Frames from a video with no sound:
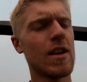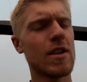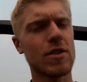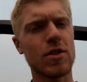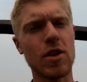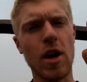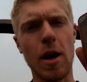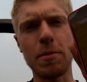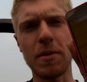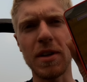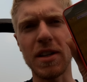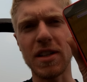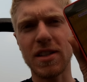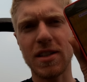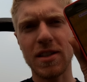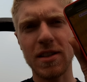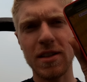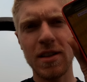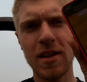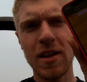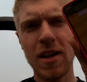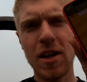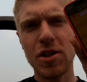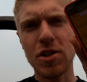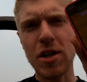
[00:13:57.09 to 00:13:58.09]
So I'm just
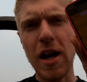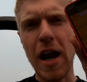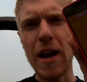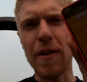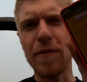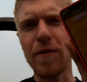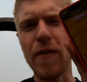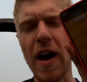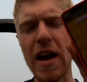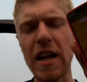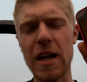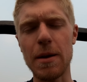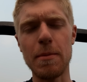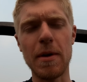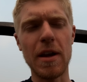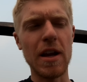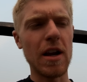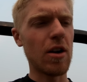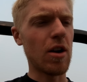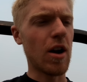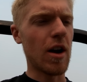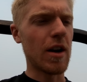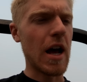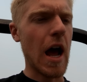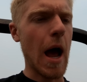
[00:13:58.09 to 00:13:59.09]
trying to find them
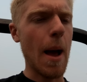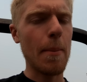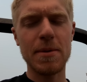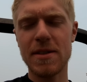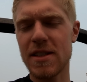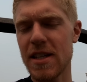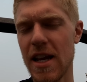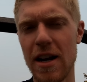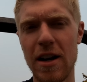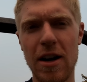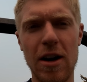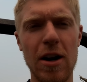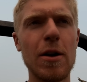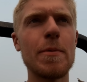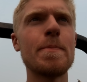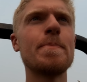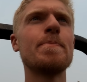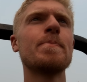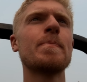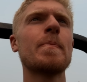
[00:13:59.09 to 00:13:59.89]
here on op center